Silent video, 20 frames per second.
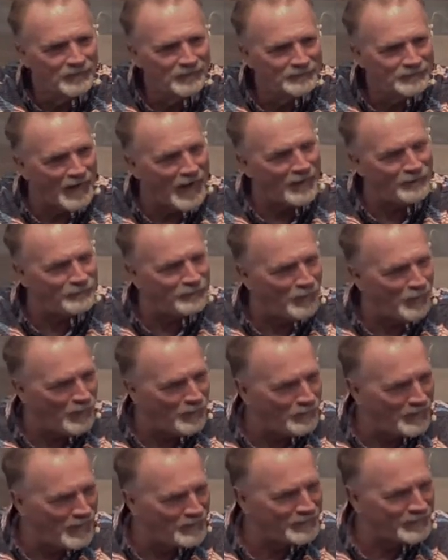
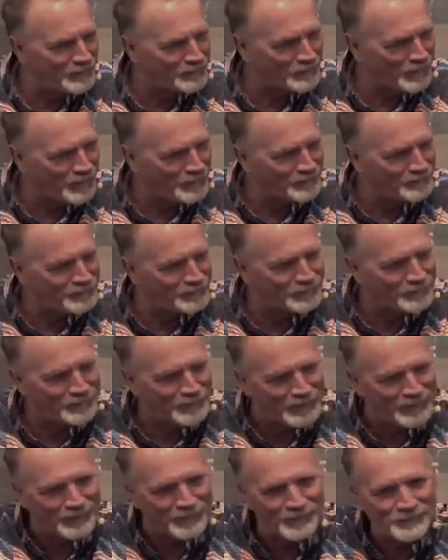Downfall. I'll get it right sooner
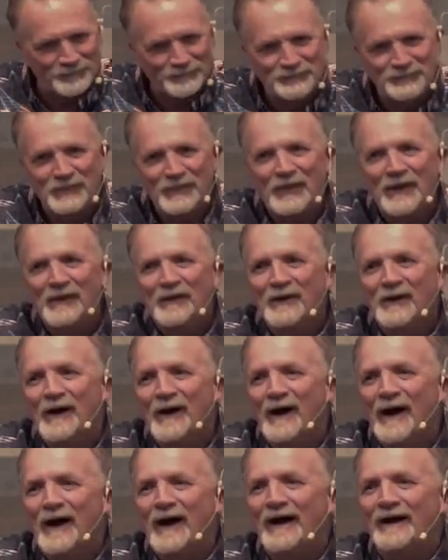or
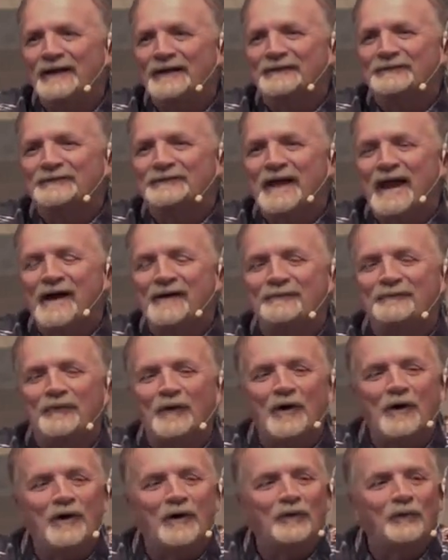later. His
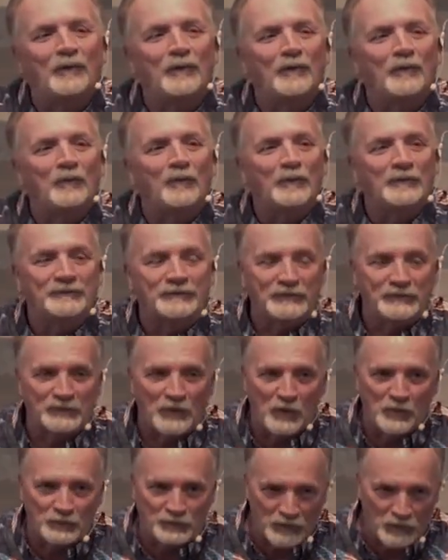downfall was his
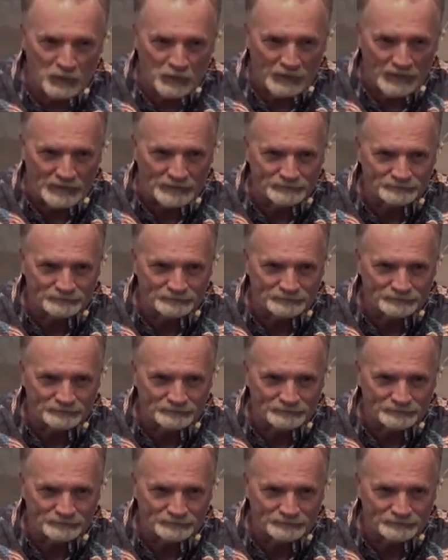own doing.